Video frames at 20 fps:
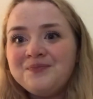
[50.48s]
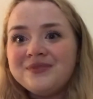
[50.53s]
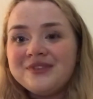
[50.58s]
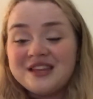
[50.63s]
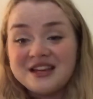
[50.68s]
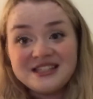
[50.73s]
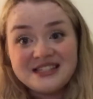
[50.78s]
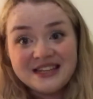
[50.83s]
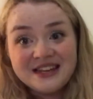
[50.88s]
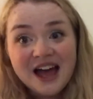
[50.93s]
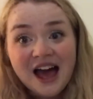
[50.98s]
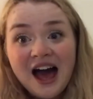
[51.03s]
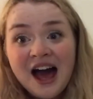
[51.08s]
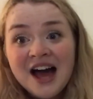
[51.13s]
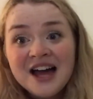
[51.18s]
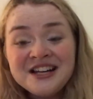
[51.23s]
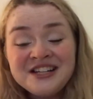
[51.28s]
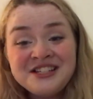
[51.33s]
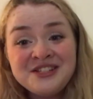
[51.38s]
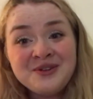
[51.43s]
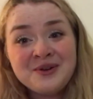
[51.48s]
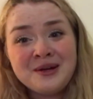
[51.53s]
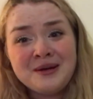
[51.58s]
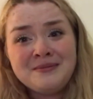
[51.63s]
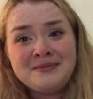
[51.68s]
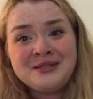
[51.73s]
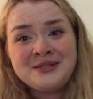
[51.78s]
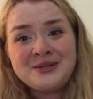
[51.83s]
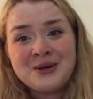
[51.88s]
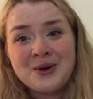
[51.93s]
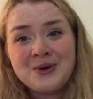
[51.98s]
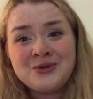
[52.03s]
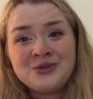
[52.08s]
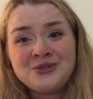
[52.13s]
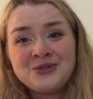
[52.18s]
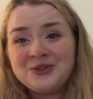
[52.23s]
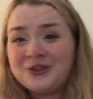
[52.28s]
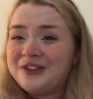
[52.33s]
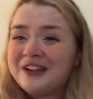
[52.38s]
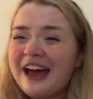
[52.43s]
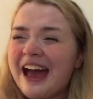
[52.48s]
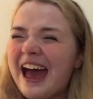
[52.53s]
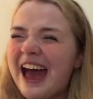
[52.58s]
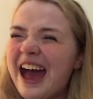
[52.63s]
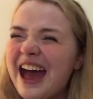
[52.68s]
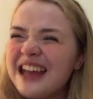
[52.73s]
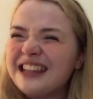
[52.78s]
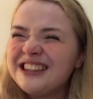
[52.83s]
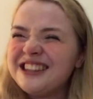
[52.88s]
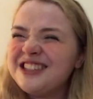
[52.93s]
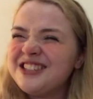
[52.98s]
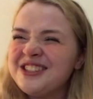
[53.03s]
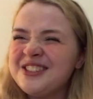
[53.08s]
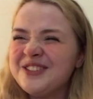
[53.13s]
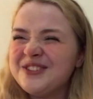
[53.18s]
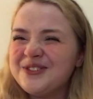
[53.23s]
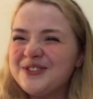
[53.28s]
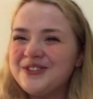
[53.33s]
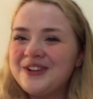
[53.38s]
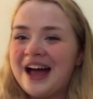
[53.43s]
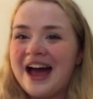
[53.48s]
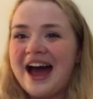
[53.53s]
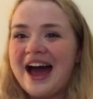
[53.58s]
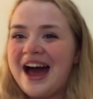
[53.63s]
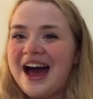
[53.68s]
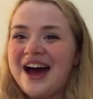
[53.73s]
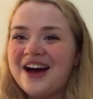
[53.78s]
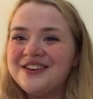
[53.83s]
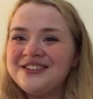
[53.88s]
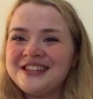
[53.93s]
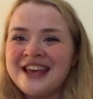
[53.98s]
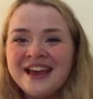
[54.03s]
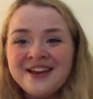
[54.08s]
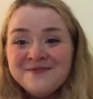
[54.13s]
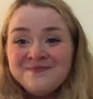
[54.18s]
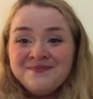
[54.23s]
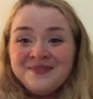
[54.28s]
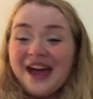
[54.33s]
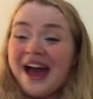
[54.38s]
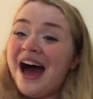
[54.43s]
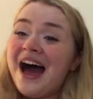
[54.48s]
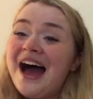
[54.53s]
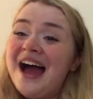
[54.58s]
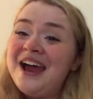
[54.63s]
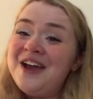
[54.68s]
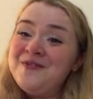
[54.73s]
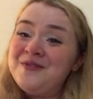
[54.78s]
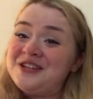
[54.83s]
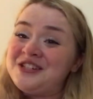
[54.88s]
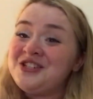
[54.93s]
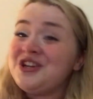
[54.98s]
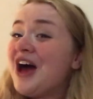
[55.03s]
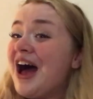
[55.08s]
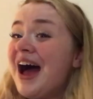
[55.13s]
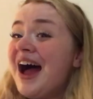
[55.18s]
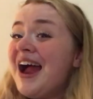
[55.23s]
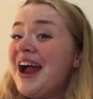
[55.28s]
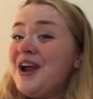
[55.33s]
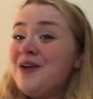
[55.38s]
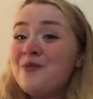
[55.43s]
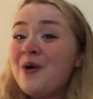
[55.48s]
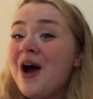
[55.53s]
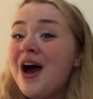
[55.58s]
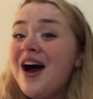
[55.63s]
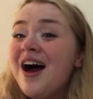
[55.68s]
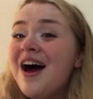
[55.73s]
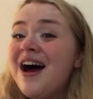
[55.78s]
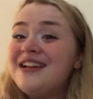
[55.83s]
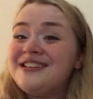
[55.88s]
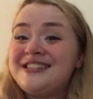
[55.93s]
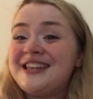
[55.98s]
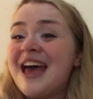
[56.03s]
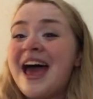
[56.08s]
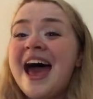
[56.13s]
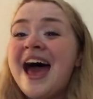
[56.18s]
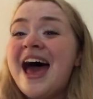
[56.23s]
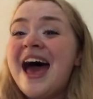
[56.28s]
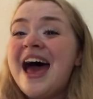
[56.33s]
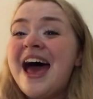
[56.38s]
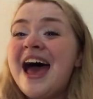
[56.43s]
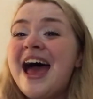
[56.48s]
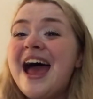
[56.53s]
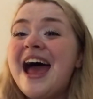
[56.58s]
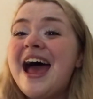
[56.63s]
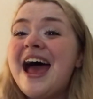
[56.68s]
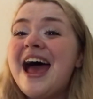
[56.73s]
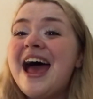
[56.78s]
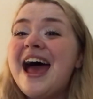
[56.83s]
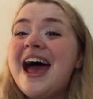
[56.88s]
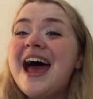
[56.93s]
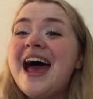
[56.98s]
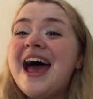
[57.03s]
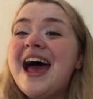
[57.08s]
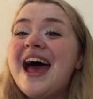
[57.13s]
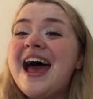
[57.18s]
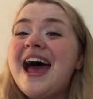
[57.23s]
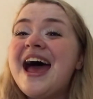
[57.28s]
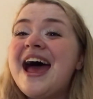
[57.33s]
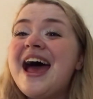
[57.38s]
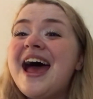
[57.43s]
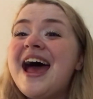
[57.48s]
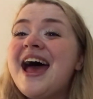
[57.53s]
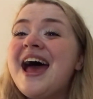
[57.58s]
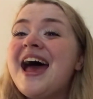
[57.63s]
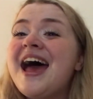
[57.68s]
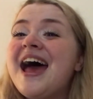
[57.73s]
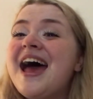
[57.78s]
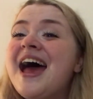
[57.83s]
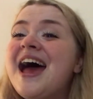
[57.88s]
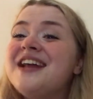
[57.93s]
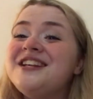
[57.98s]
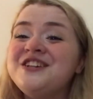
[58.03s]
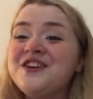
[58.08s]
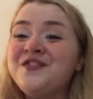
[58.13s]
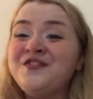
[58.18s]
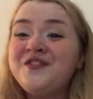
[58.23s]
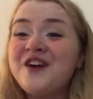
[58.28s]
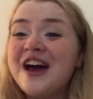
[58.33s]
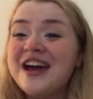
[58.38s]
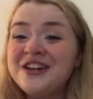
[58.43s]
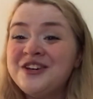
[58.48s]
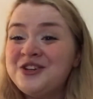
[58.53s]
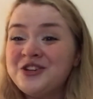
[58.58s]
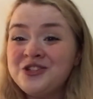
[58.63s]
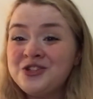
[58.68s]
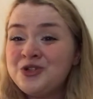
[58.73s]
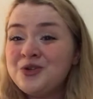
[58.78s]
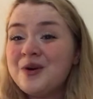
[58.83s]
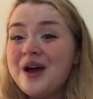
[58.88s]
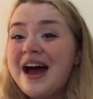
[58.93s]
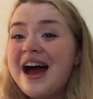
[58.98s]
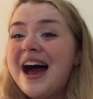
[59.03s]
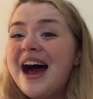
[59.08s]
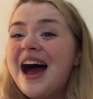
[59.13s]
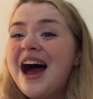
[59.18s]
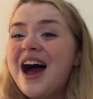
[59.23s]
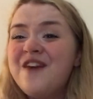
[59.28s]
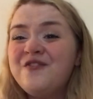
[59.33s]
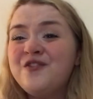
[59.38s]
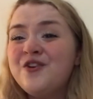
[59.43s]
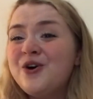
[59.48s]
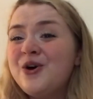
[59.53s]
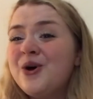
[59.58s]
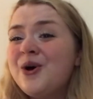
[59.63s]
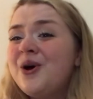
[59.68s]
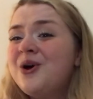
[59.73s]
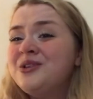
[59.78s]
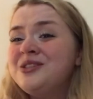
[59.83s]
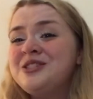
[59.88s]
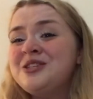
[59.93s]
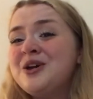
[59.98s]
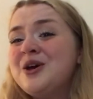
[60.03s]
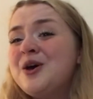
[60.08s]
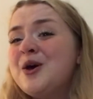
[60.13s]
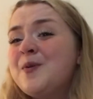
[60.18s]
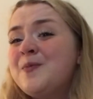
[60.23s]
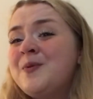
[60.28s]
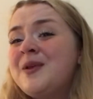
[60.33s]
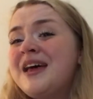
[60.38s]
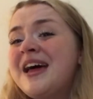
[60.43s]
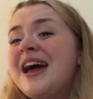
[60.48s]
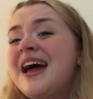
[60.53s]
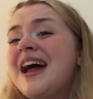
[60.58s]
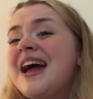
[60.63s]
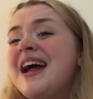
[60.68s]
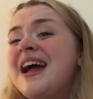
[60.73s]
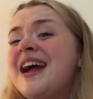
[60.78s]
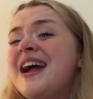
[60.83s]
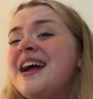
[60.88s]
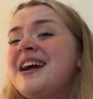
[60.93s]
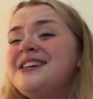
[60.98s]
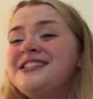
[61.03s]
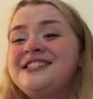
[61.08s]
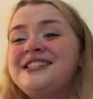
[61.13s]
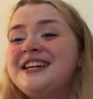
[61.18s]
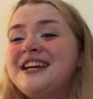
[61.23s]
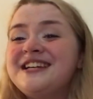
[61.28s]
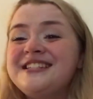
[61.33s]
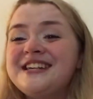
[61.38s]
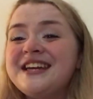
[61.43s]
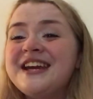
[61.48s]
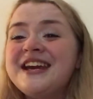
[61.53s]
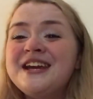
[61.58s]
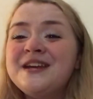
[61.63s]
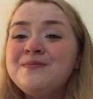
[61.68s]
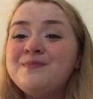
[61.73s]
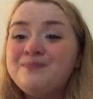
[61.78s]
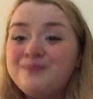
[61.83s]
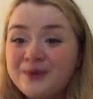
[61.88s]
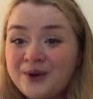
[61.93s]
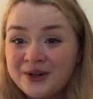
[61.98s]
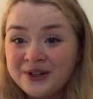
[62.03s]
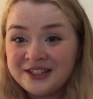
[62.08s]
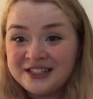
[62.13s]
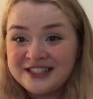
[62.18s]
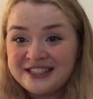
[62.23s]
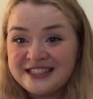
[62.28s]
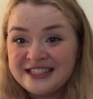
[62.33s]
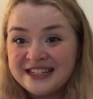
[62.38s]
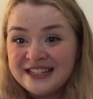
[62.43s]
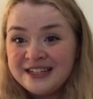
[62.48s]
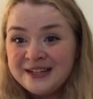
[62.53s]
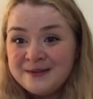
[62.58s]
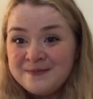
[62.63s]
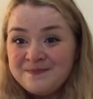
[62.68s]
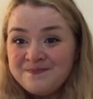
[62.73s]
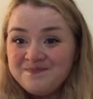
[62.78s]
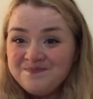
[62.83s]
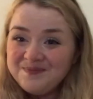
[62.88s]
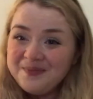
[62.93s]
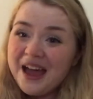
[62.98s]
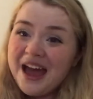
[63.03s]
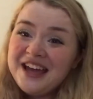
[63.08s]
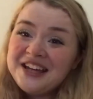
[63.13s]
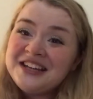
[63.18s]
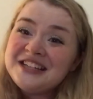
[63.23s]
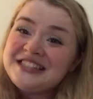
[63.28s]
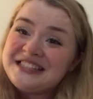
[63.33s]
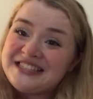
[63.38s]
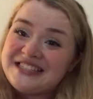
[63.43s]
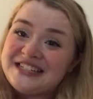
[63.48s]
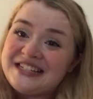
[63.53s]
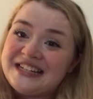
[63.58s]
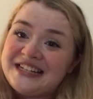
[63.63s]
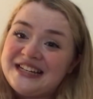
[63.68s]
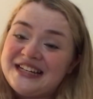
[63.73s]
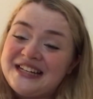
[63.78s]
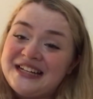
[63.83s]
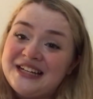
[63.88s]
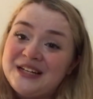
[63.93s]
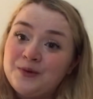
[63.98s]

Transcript: There's an ice cream social at the schoolhouse. I wish I were dead. If I could travel to places in books, I could see